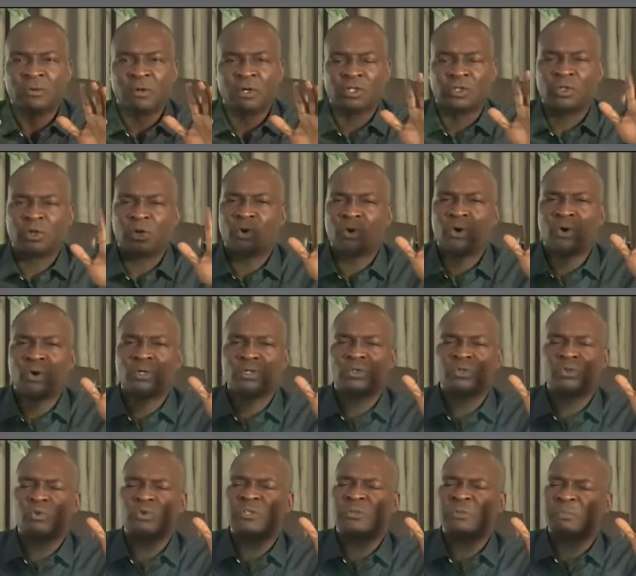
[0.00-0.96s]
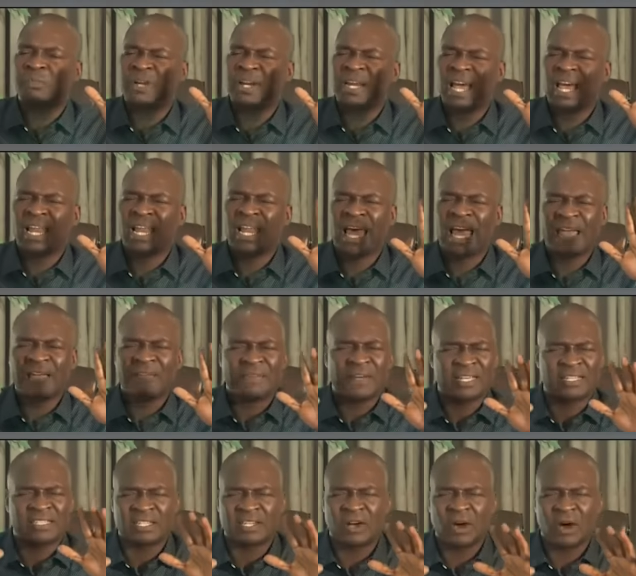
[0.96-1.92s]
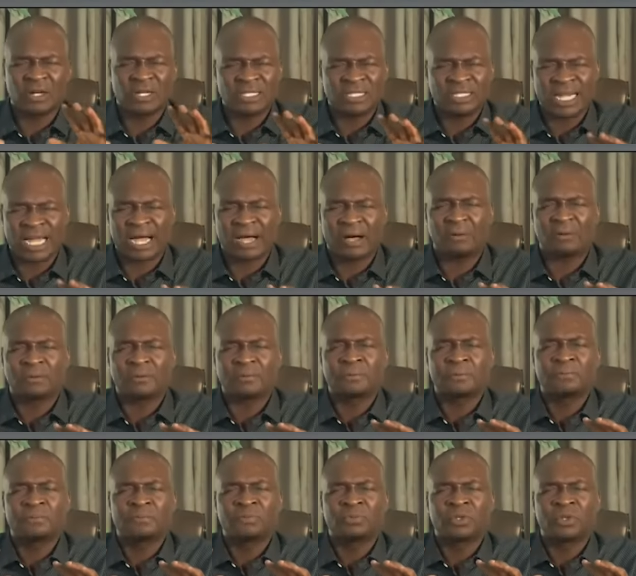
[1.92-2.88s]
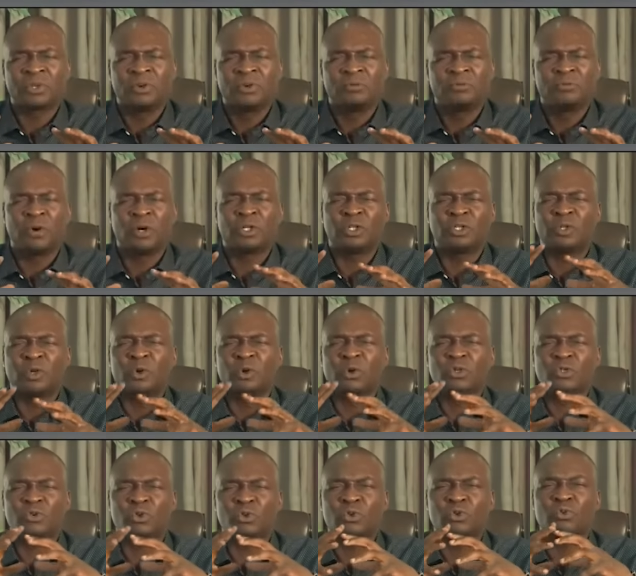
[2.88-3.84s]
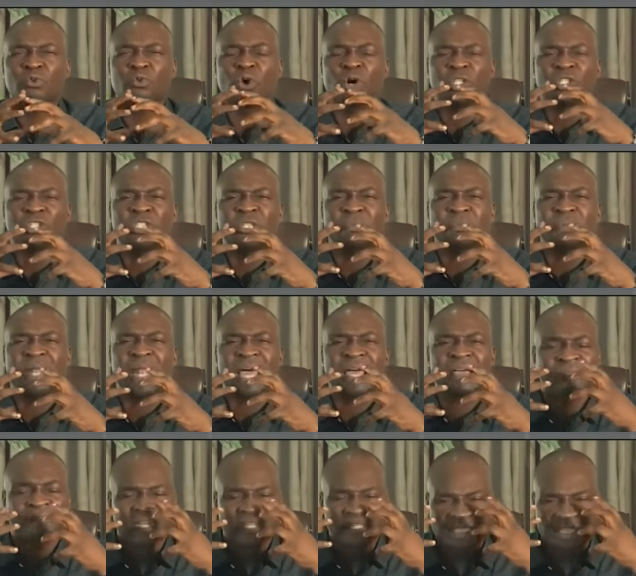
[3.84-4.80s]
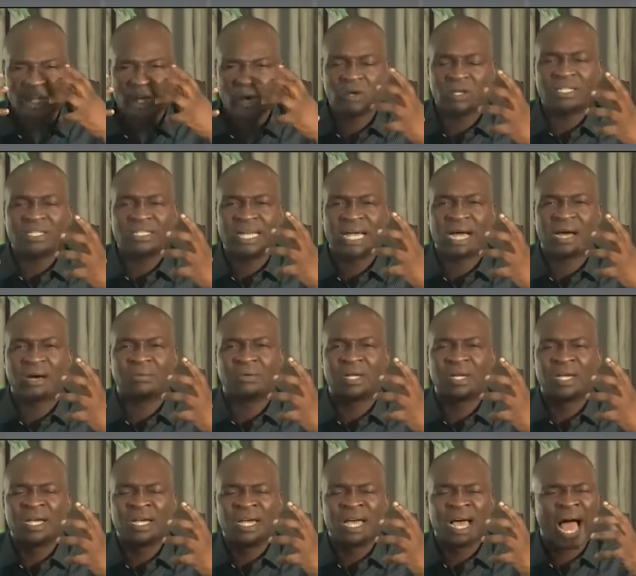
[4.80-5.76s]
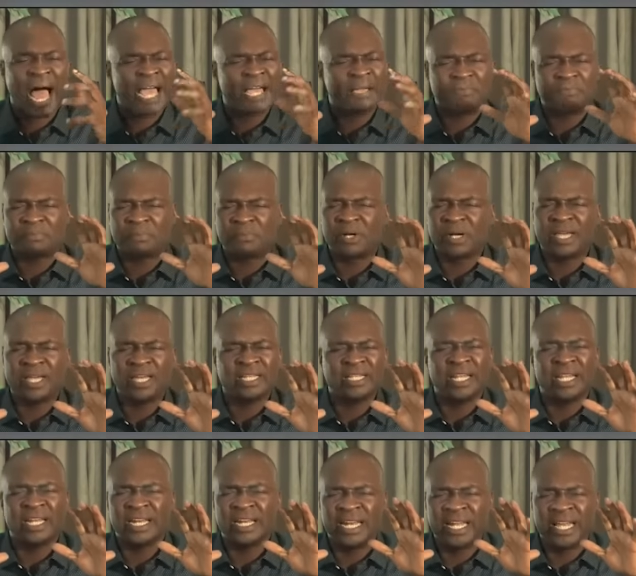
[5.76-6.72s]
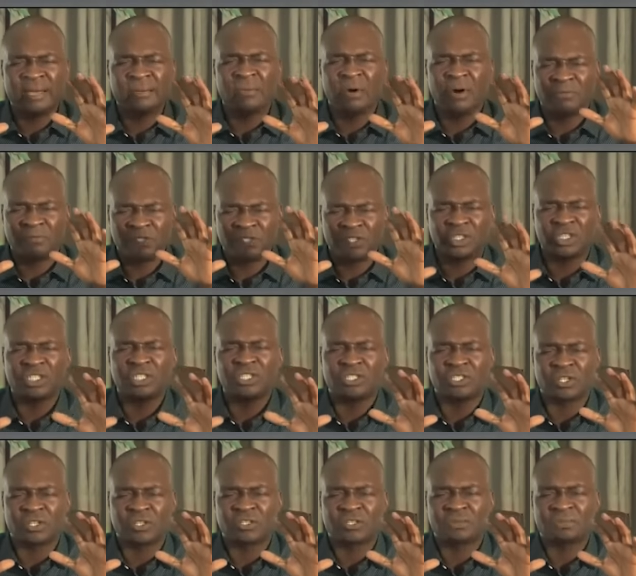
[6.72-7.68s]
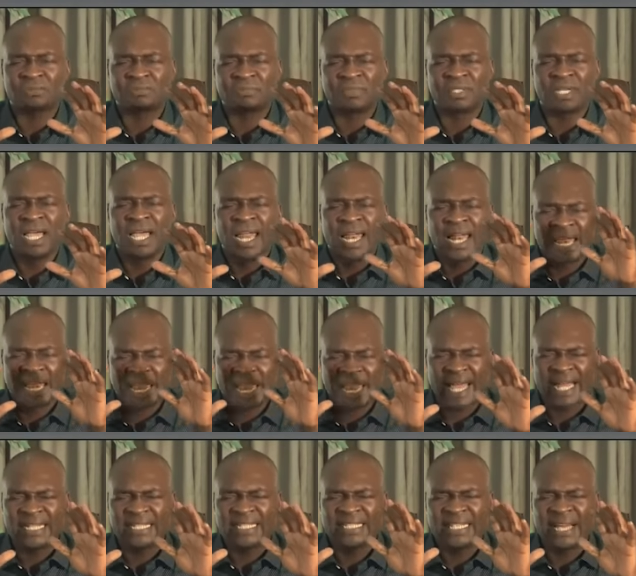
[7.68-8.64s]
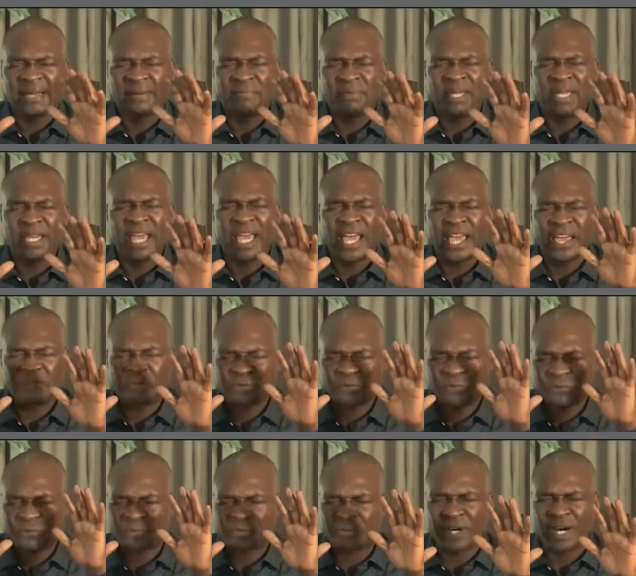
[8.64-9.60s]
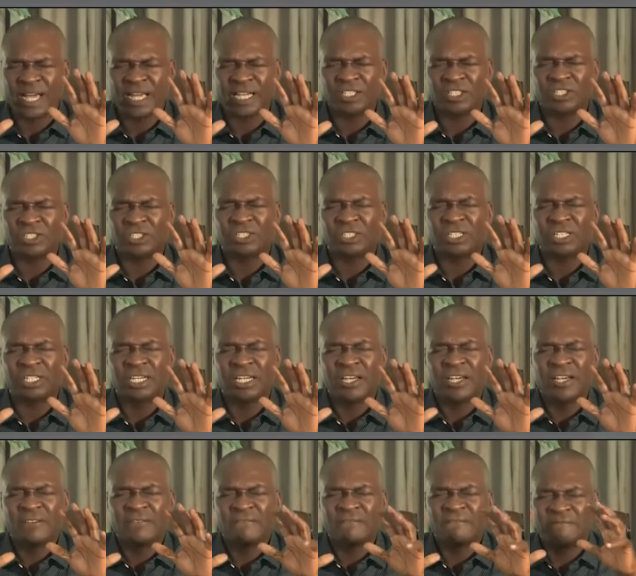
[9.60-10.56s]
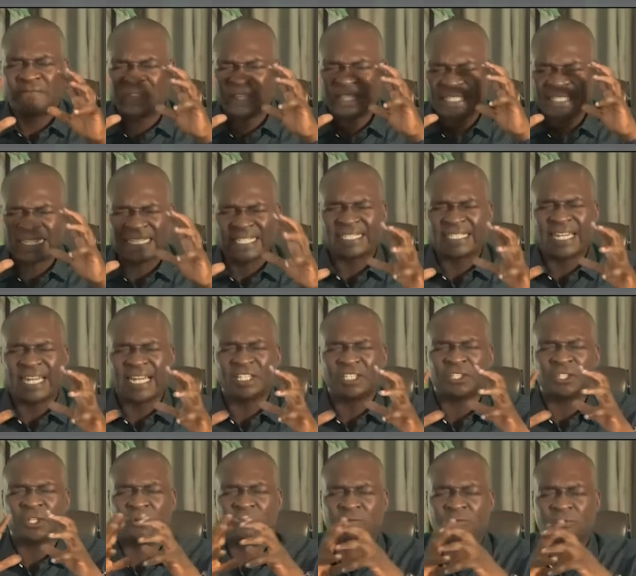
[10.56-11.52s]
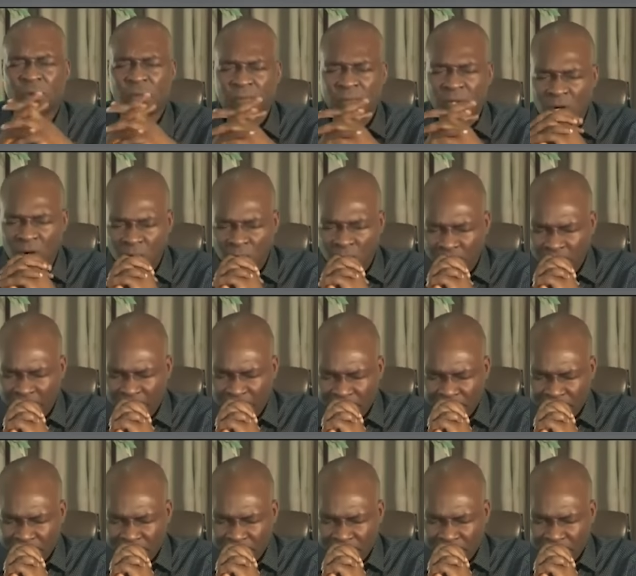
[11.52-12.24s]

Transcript: For those whose prayer life has gone down, for those whose worship life has gone down, I pray in the name of Jesus, let there be a fresh visitation from God,